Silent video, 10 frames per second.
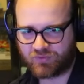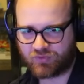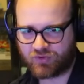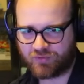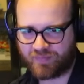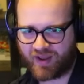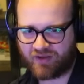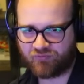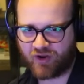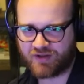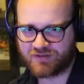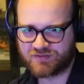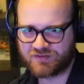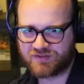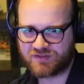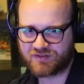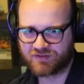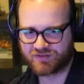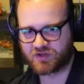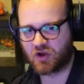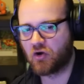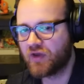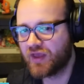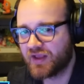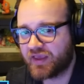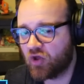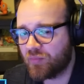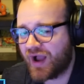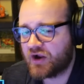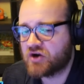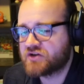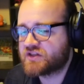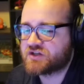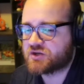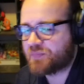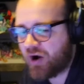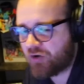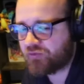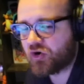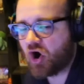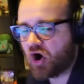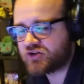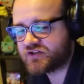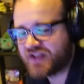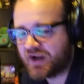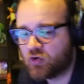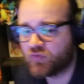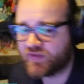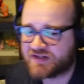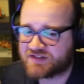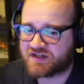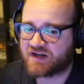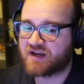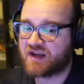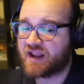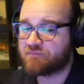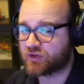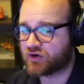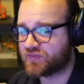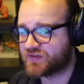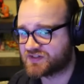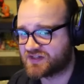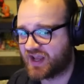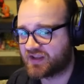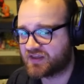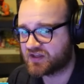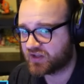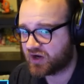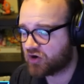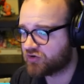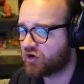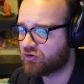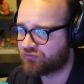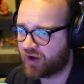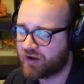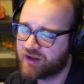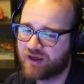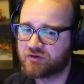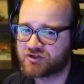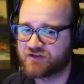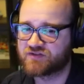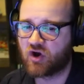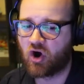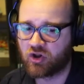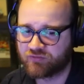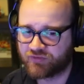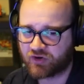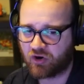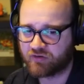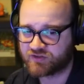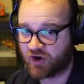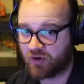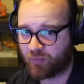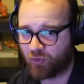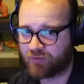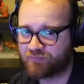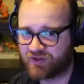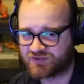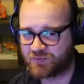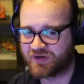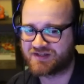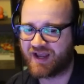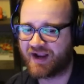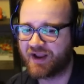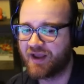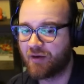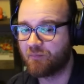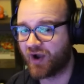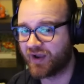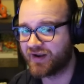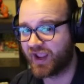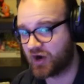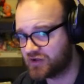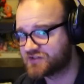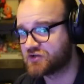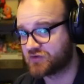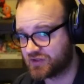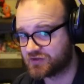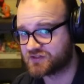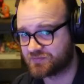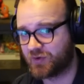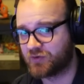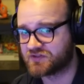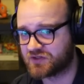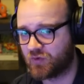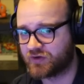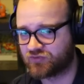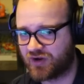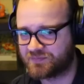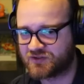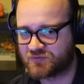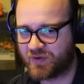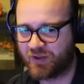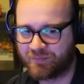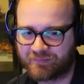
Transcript: Goodbye, friends. So, Killmonger is such a powerful card because not only is it an enabler in this deck, killing our Nova, which gives all of the cards on our board +1 attack, but it also kills opposing 1-drops as well.